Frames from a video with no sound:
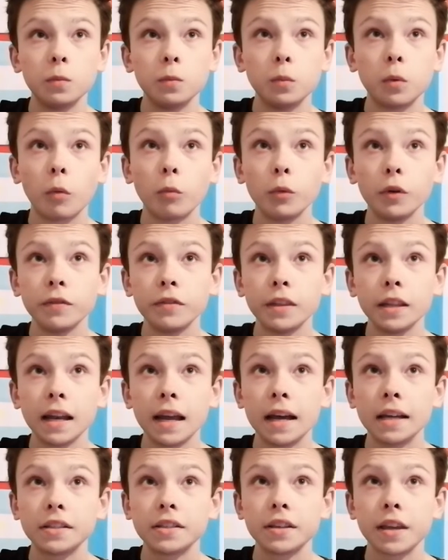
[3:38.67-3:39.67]
With the
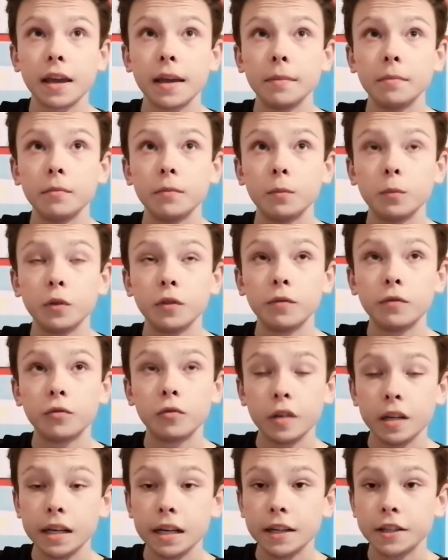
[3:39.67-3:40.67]
last game, with
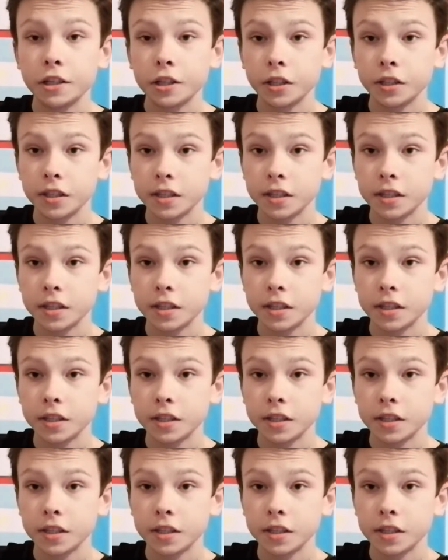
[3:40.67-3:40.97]
Grealish